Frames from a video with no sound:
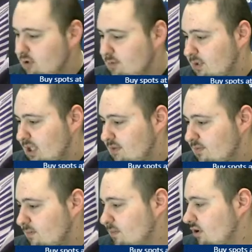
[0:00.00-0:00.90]
Play
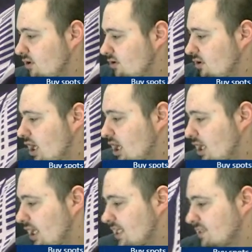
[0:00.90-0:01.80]
Football,
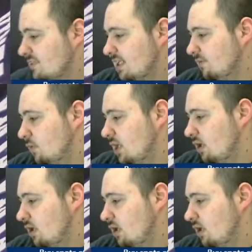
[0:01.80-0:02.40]
I guess a giveaway.